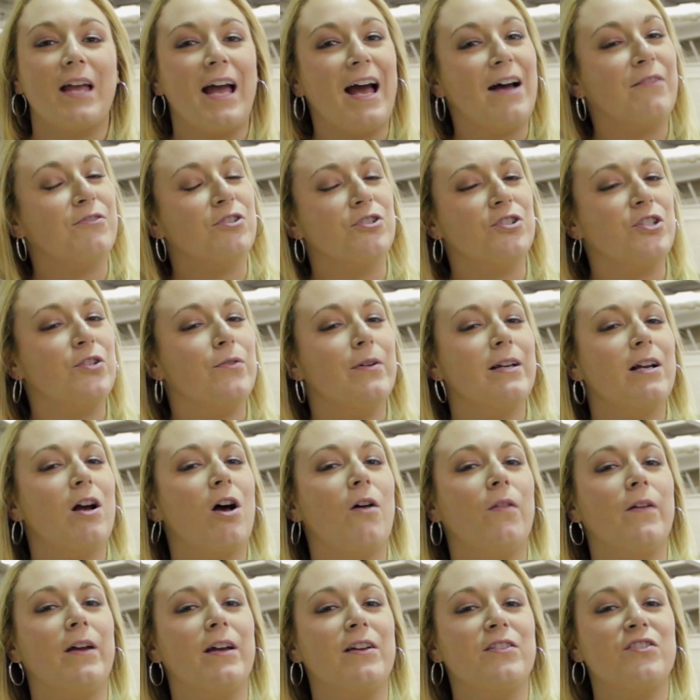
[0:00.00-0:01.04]
After doing
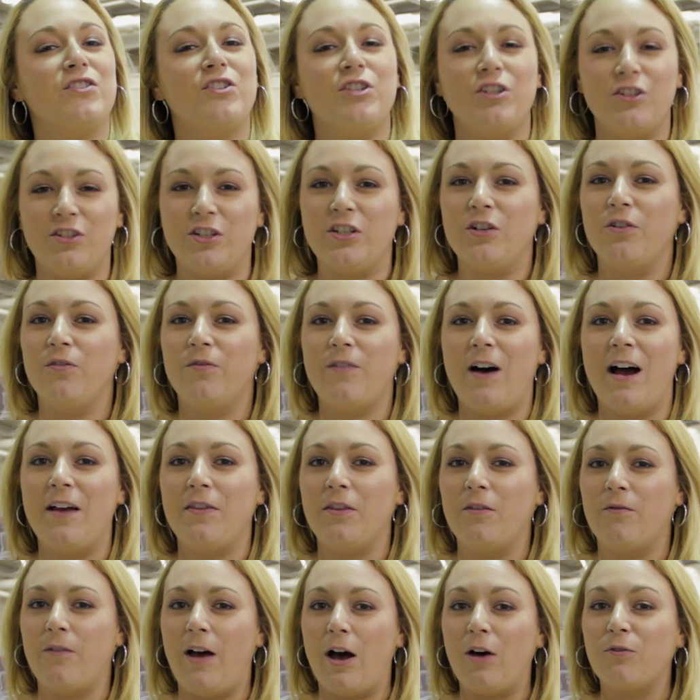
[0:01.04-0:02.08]
all this, do you still find
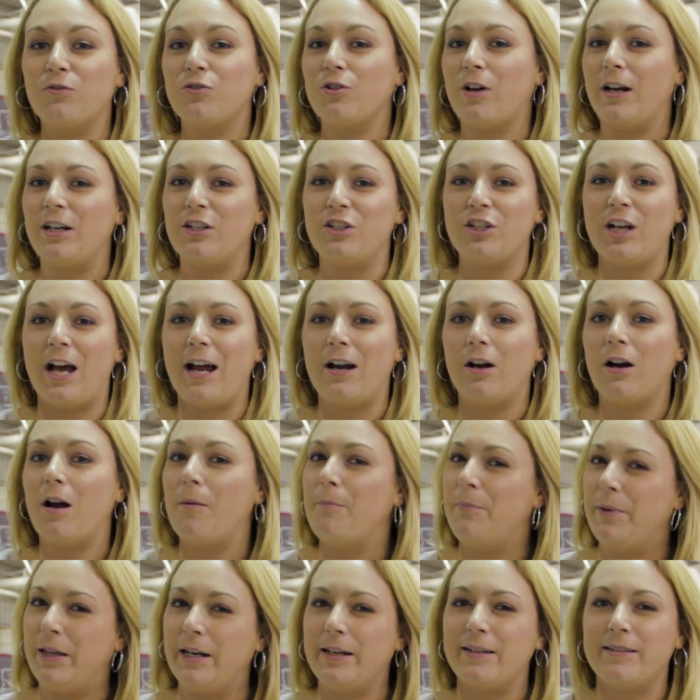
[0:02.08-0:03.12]
the valve train chatter a
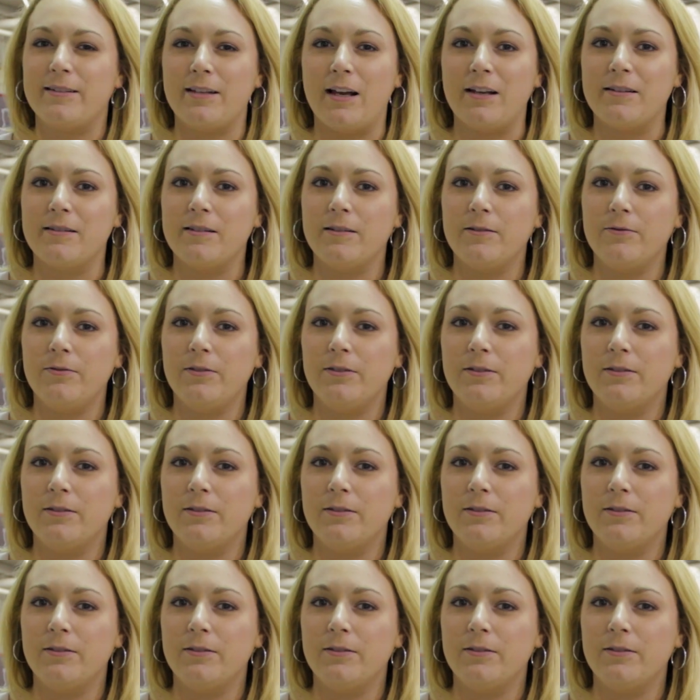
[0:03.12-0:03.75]
bit excessive?